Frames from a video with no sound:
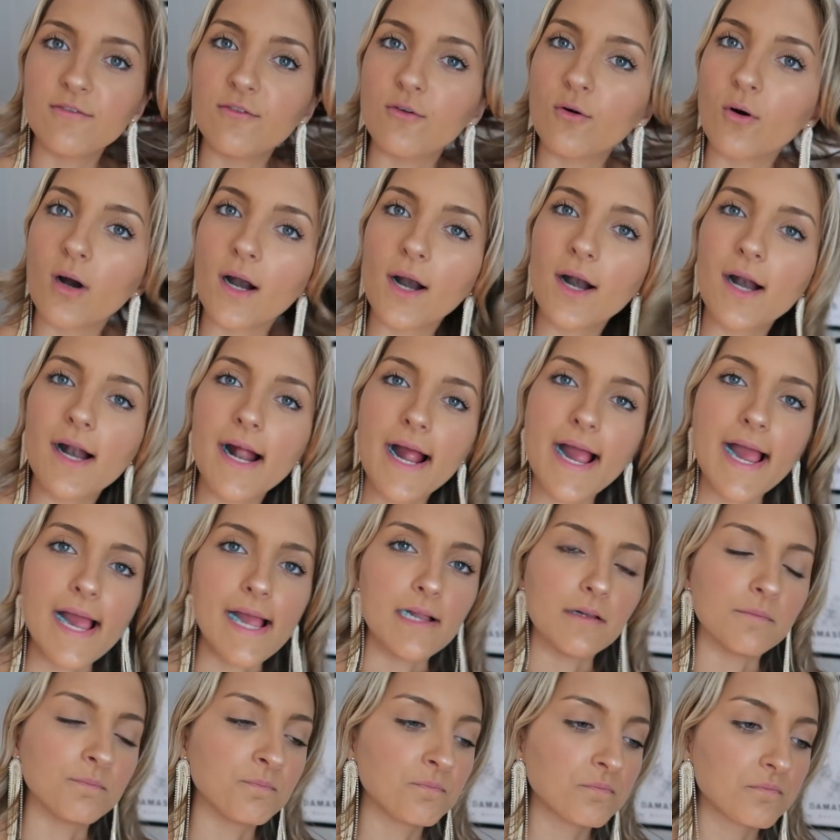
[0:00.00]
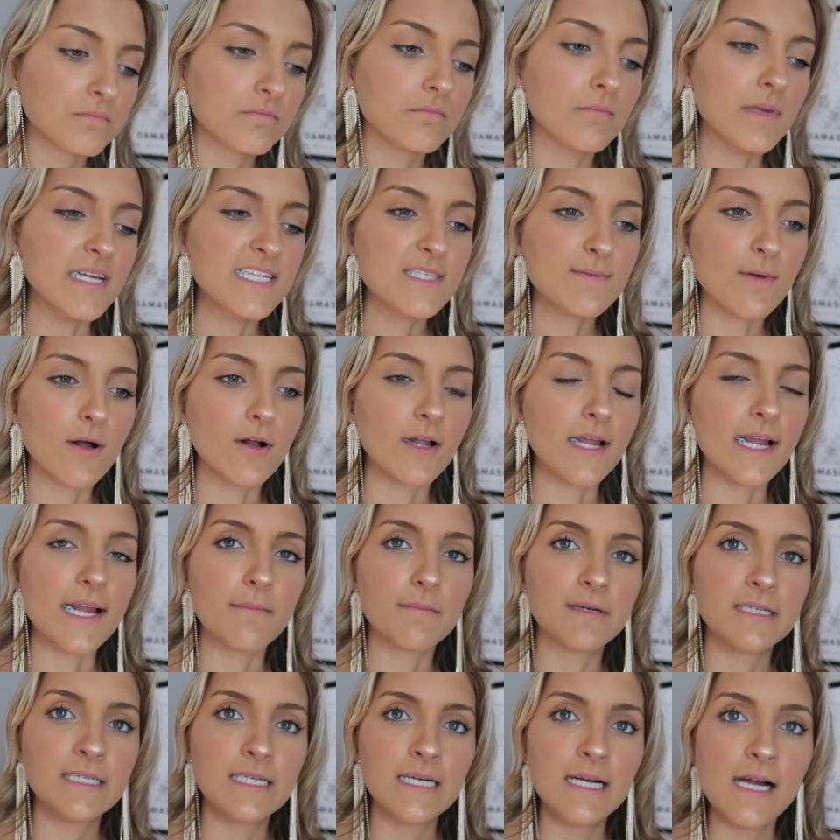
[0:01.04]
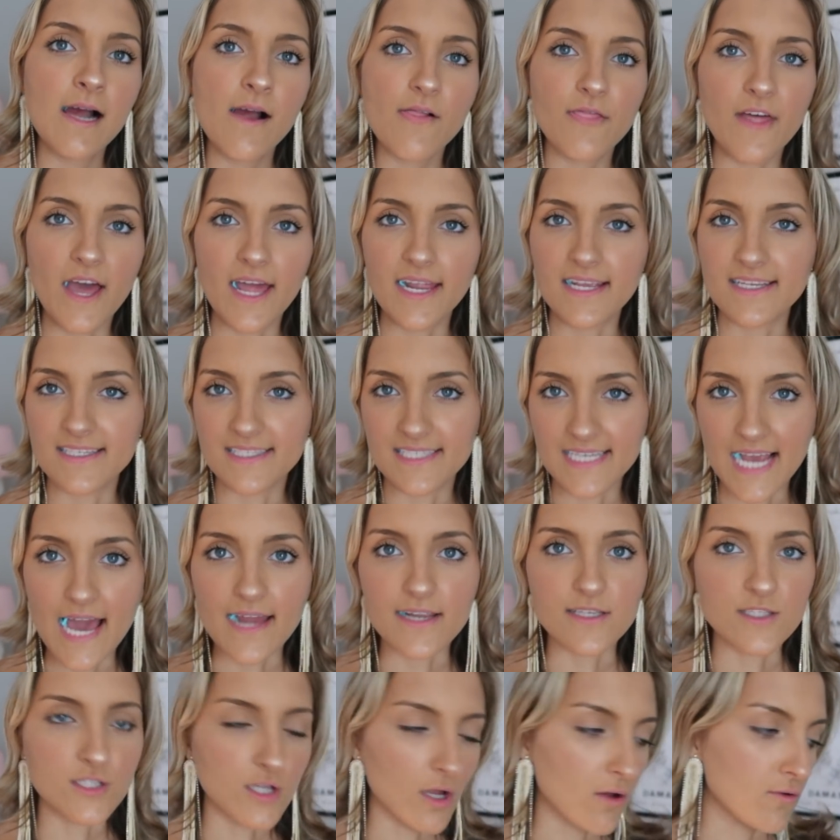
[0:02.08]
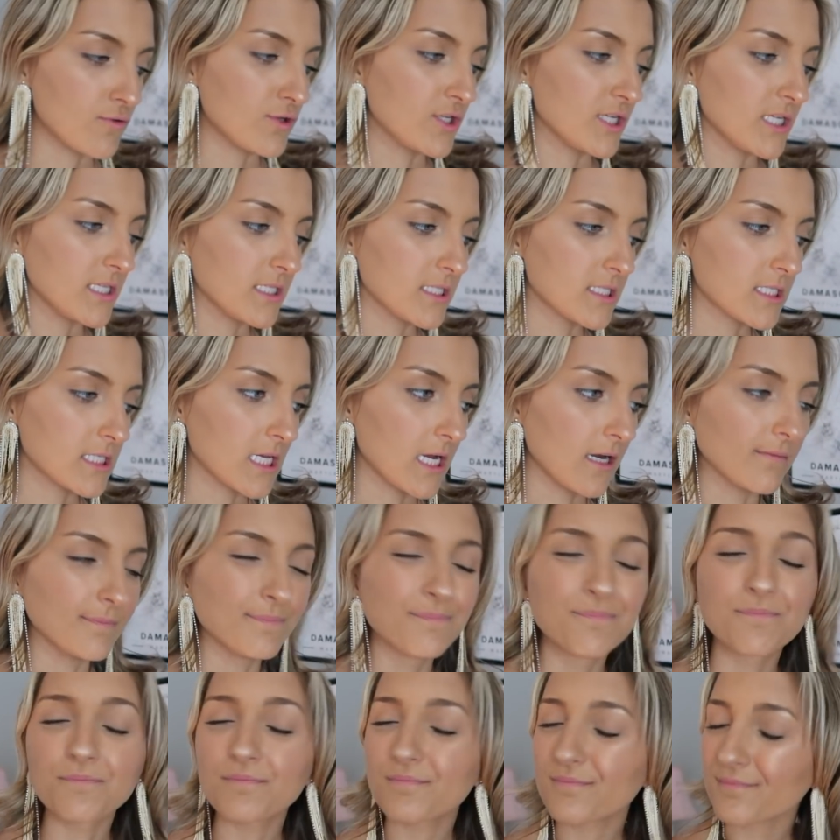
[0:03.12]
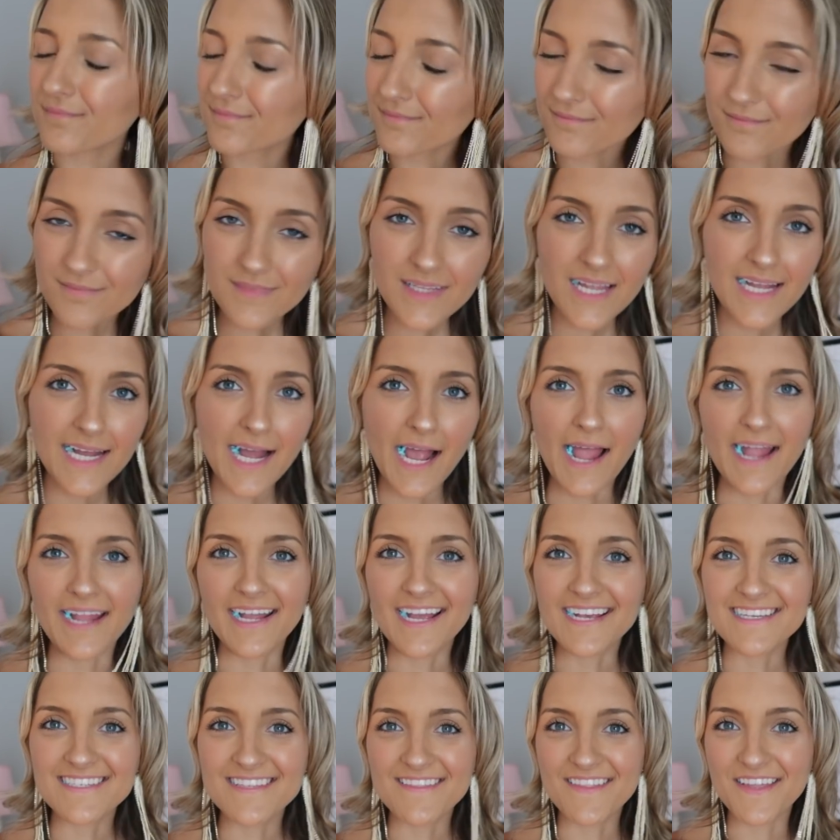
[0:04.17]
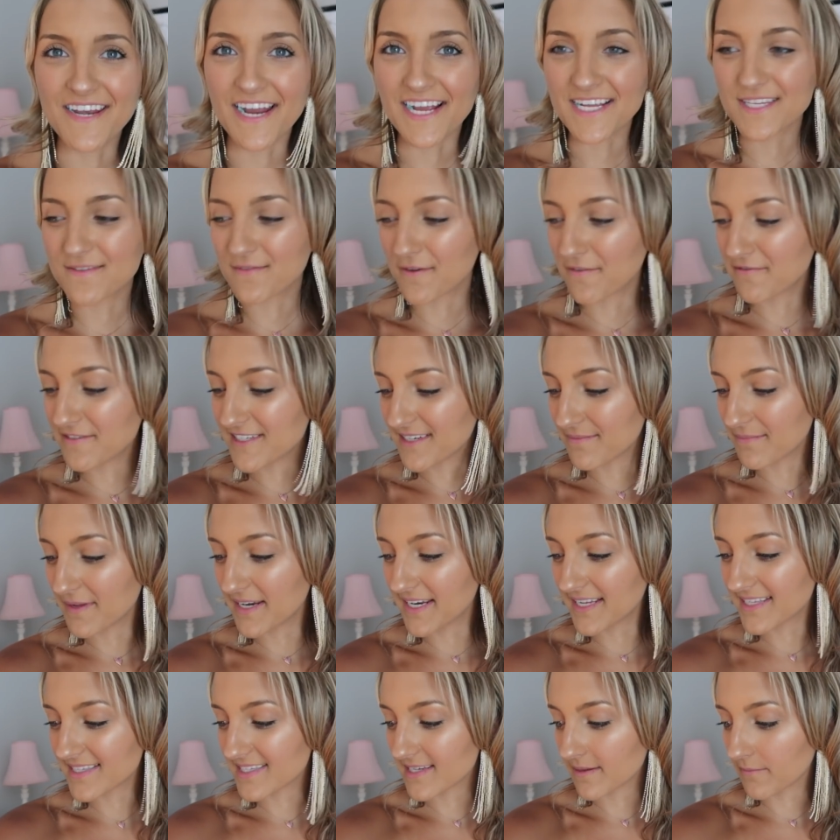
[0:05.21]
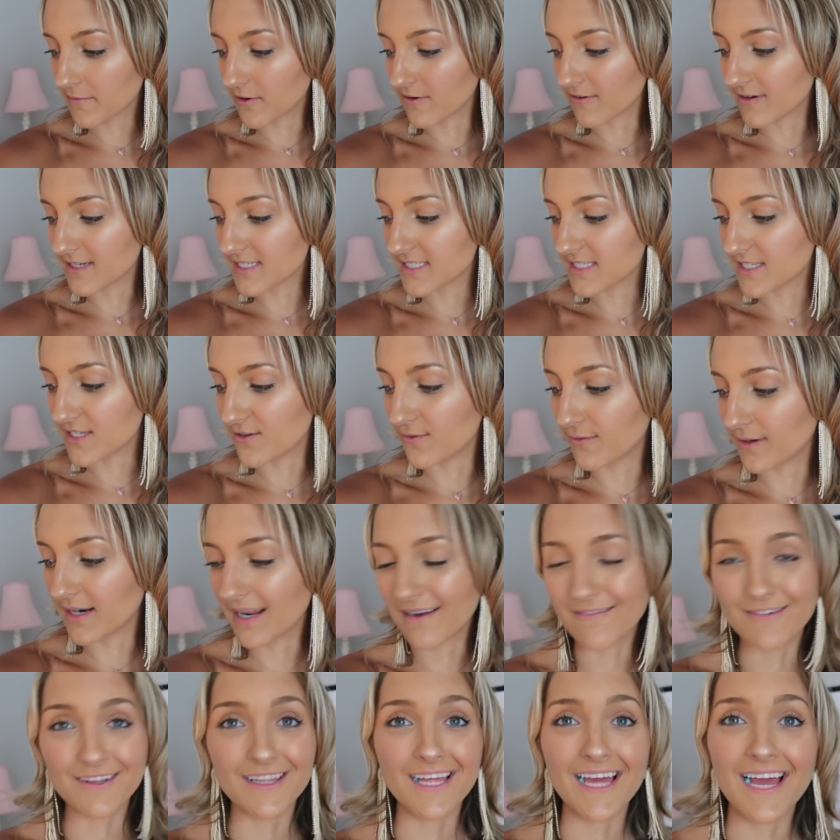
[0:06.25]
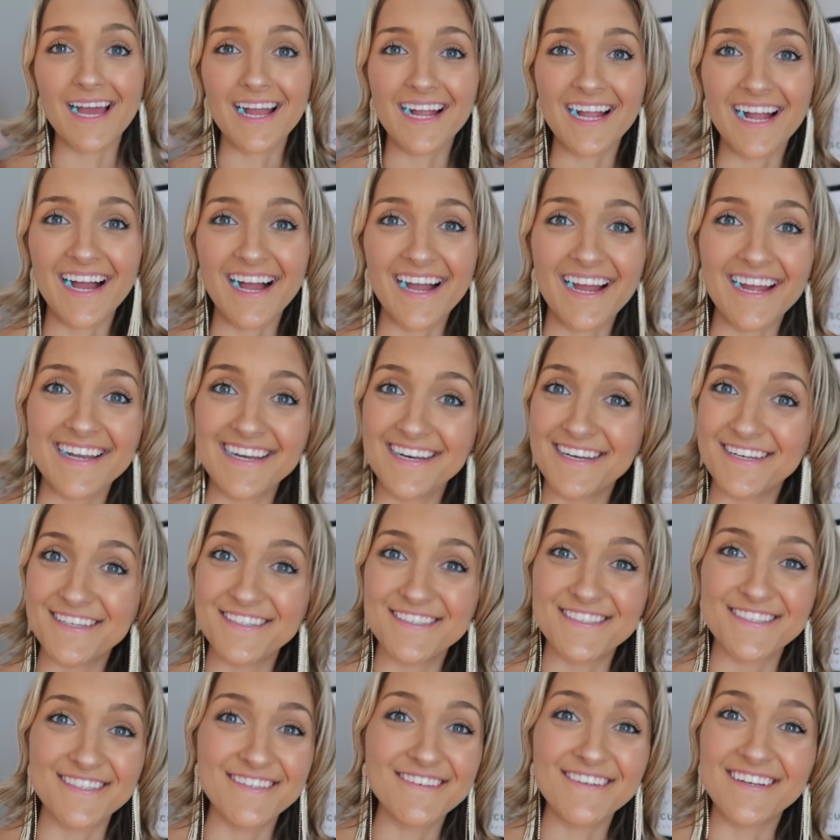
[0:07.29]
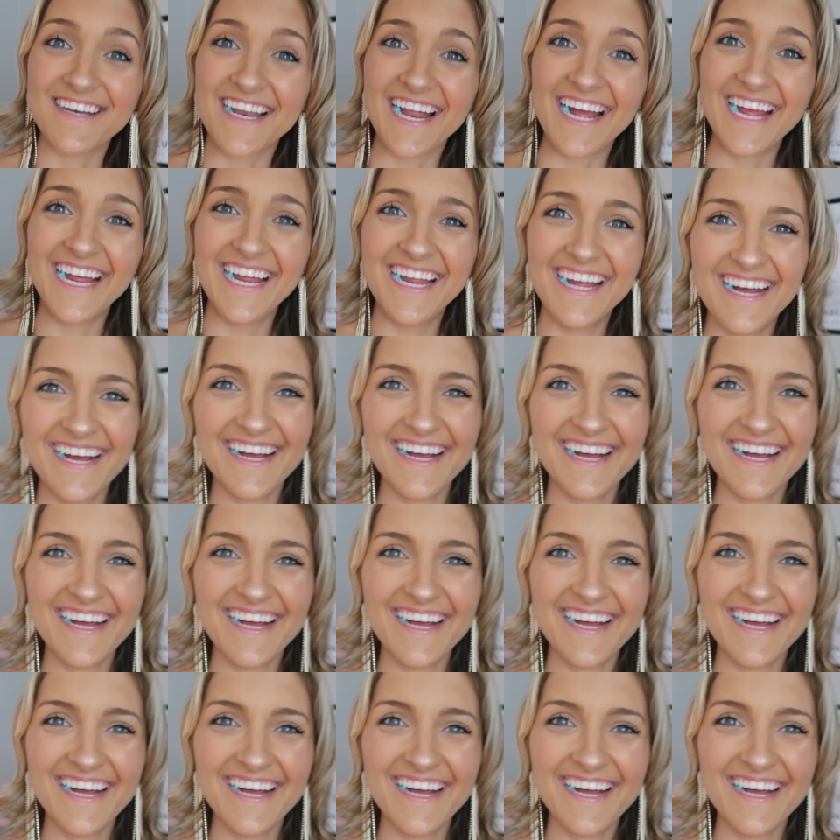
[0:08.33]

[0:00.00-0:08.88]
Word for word: for a baseball game that his dad is coaching. So I guess in the next 15 minutes, I'm going to do whatever the heck I needed to do today.